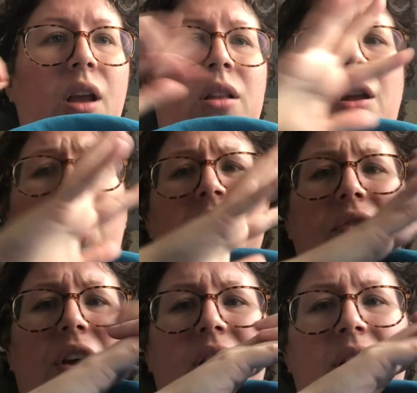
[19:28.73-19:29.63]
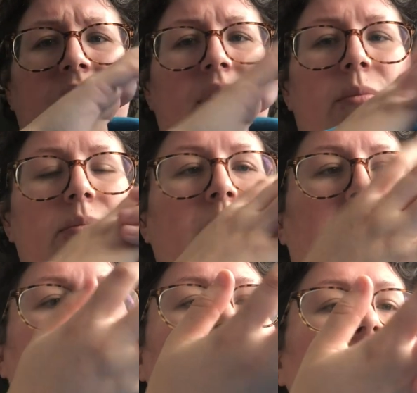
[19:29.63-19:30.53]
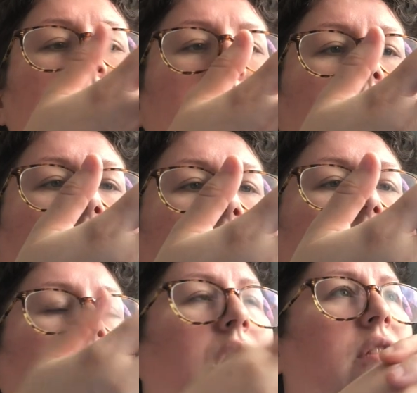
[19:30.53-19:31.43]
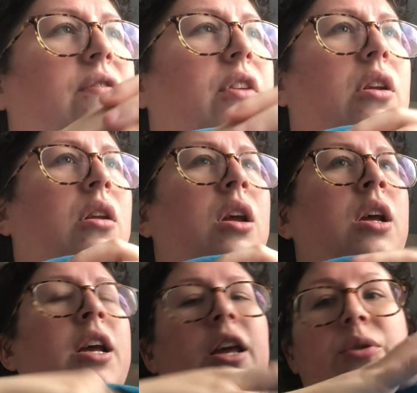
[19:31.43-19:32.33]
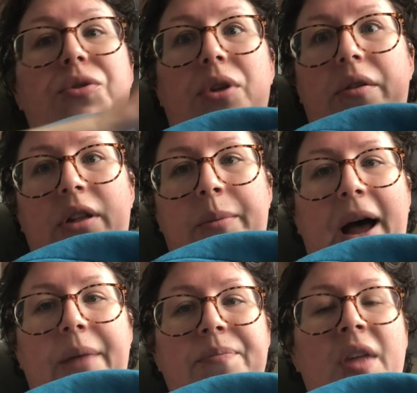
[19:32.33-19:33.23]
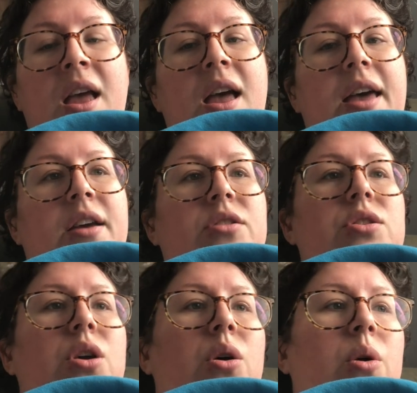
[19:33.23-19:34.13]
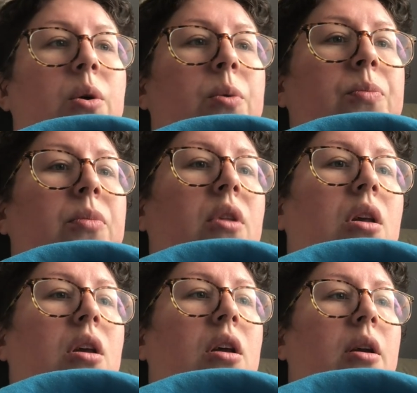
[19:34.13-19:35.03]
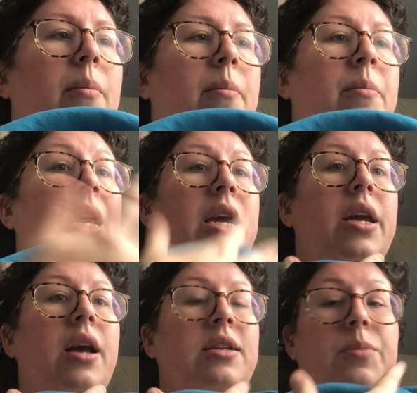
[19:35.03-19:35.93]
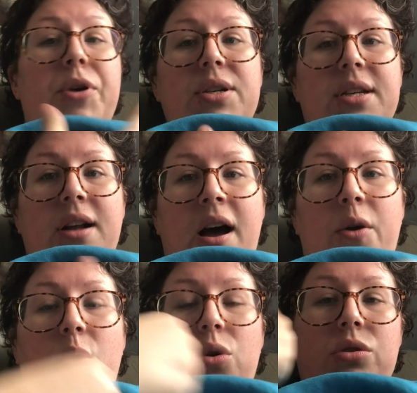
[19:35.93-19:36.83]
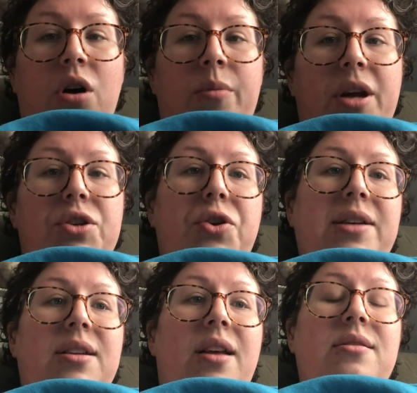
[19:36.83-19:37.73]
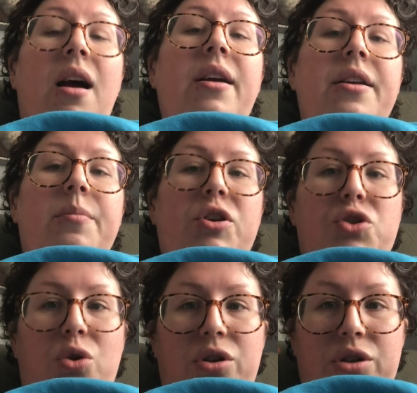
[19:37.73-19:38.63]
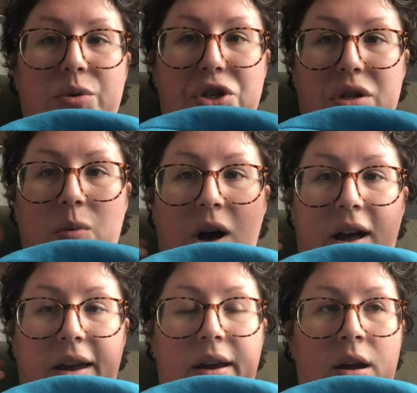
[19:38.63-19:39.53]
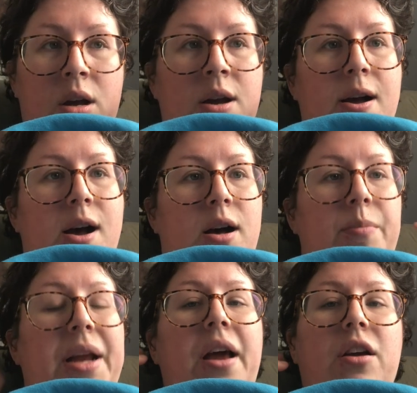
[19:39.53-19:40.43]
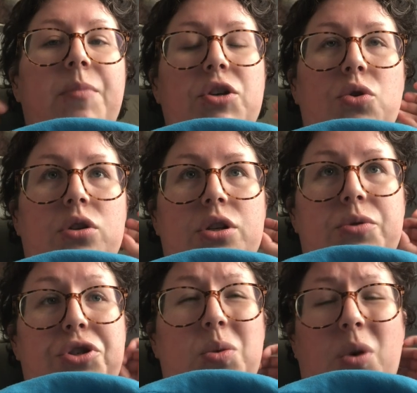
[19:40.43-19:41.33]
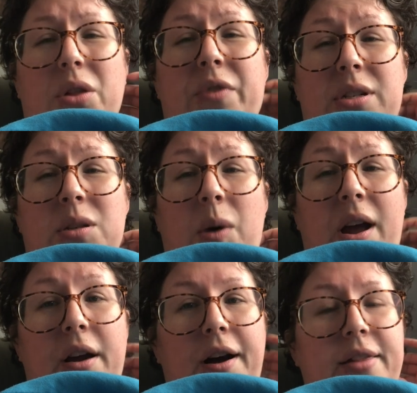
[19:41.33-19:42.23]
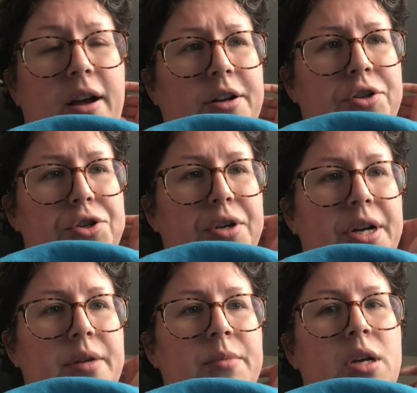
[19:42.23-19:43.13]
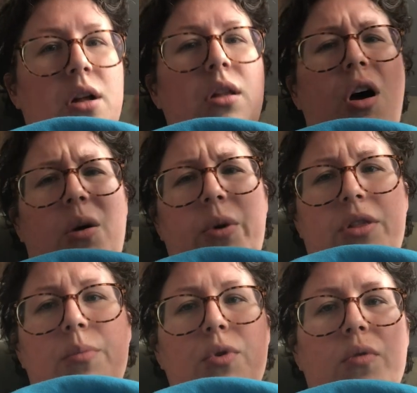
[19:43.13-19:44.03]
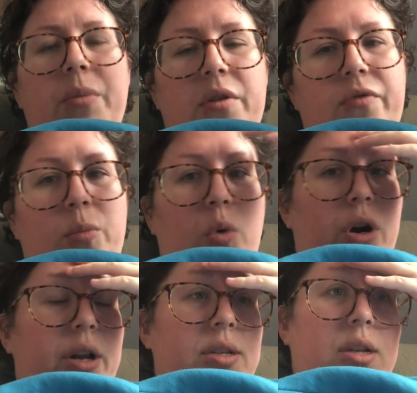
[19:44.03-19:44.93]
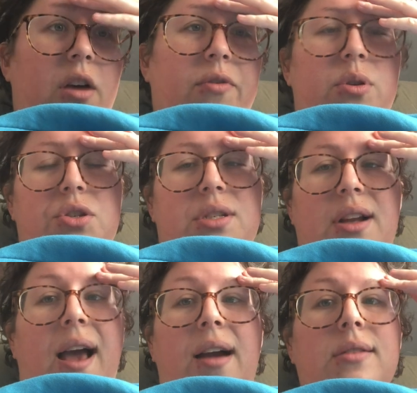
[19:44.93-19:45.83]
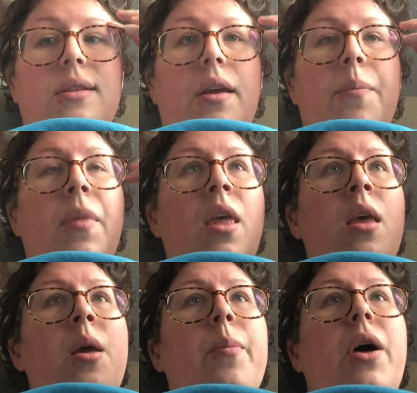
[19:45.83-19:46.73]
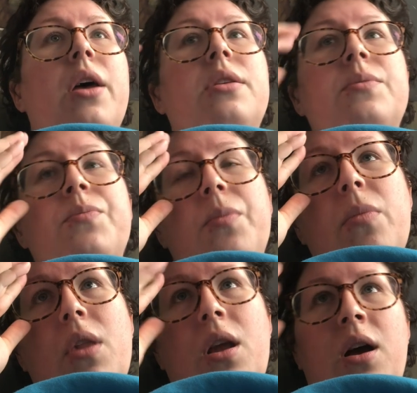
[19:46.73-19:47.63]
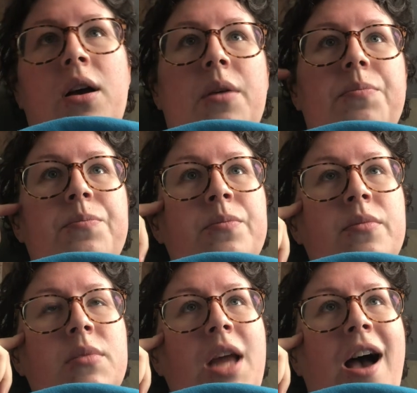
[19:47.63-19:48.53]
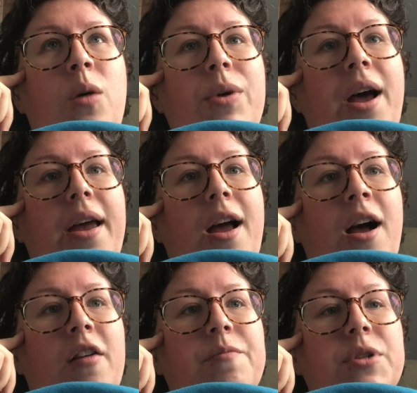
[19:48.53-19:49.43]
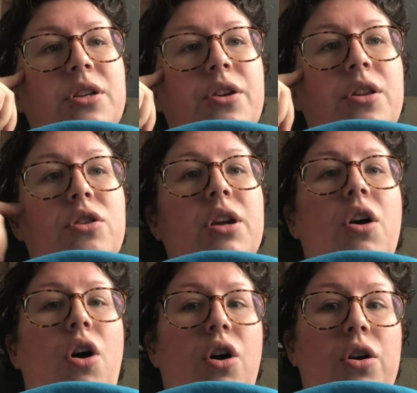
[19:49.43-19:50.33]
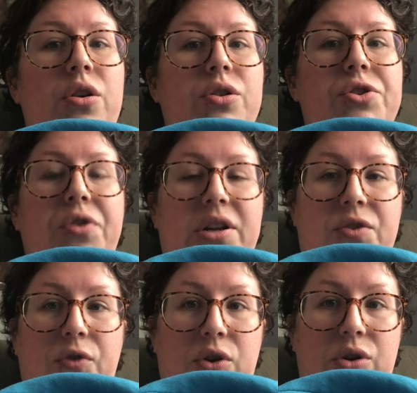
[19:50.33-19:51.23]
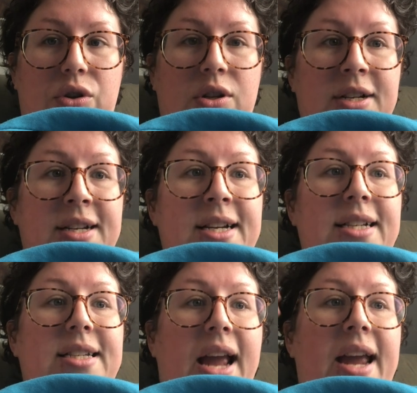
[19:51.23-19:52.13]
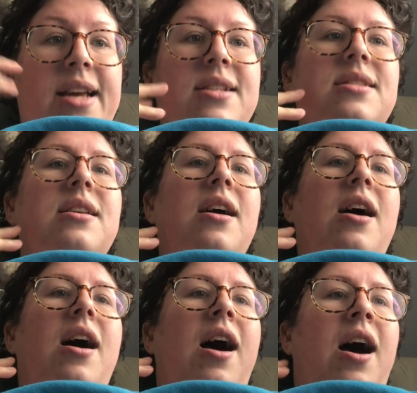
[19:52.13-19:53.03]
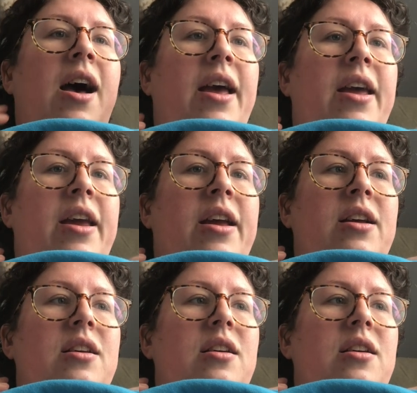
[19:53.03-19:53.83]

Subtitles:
lost feeling in my hand and all that stuff, and it was really, really bad. And so me as a person, I hold all my stress and anxiety in my shoulders, which is why my neck and my shoulders, which is one of the reasons why I got that injury, along with the movement from work and stuff. It was just an accident. But now when I have particularly hard, stressful days, I